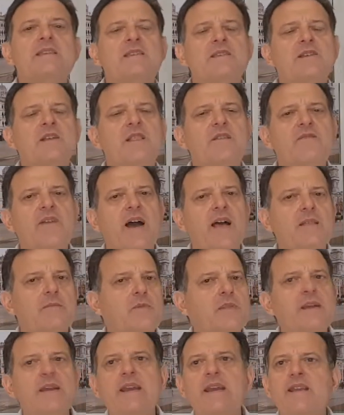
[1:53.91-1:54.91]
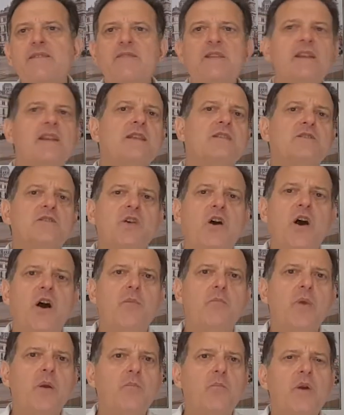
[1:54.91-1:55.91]
is still available even in a
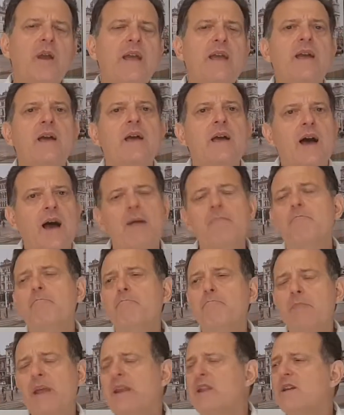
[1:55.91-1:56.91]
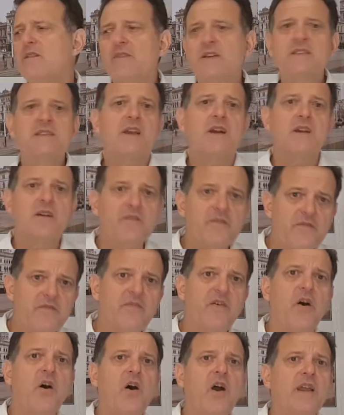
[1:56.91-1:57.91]
time when we're, many of us are
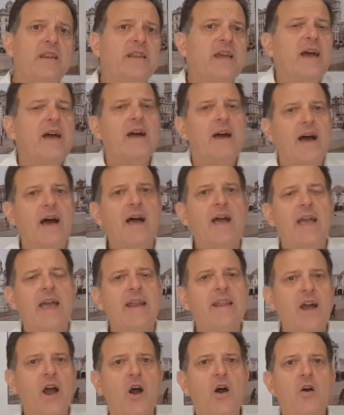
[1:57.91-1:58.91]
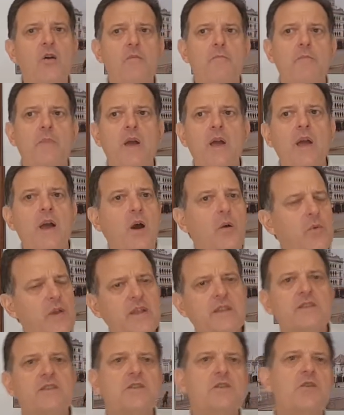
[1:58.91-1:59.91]
confined at home. We
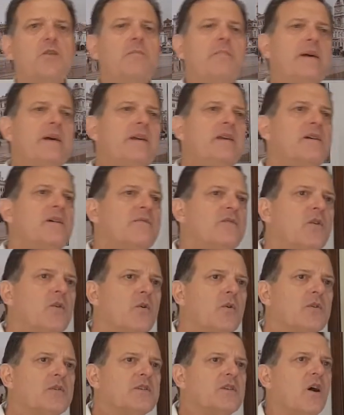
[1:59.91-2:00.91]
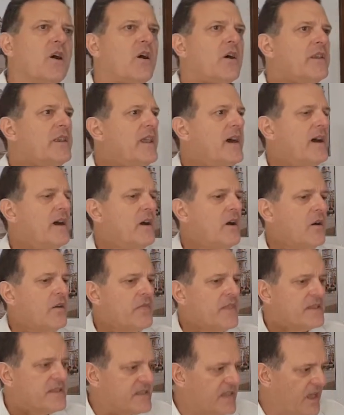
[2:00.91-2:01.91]
can still be, of course, on
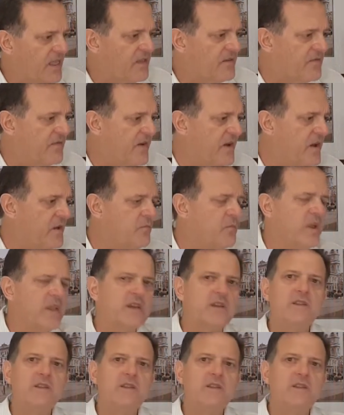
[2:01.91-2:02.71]
the telephone. We